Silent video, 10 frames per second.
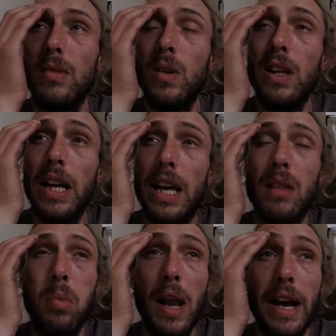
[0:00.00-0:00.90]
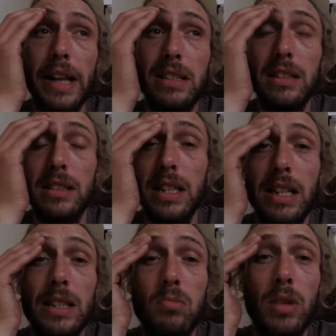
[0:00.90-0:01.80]
yeah, the plan is to see
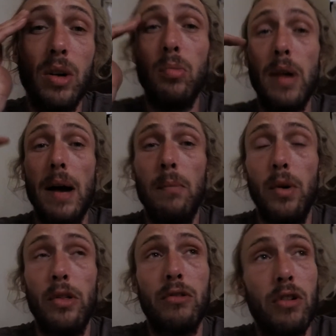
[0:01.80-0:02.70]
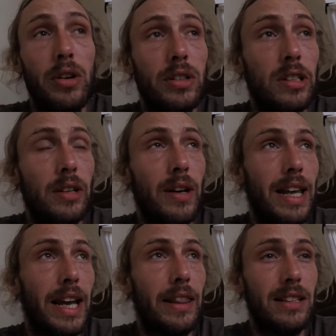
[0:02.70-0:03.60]
this little bad boy through. So,
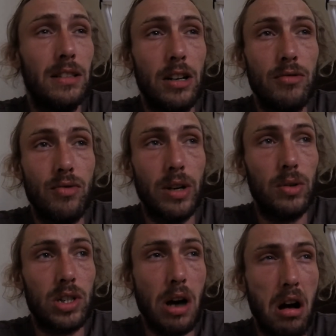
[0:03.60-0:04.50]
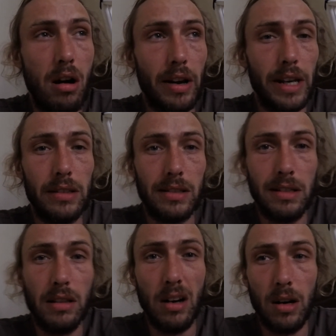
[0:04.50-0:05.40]
again, there's no real targets
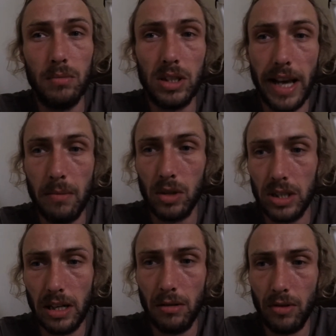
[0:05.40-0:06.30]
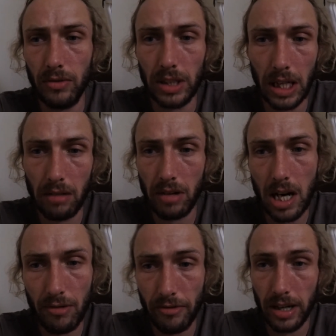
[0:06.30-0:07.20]
that I'm setting myself. Obviously, the
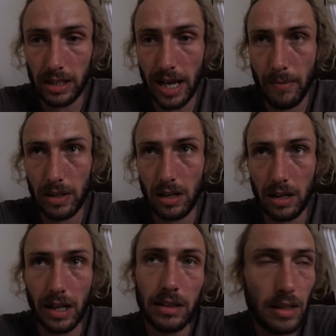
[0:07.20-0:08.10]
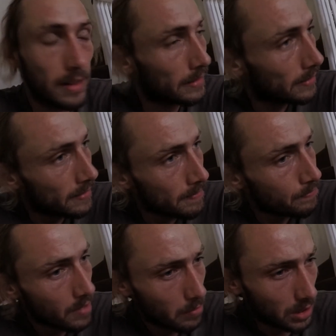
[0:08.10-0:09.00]
recovery is setting me targets.
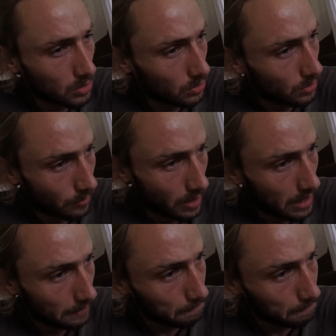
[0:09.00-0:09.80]
But sort of,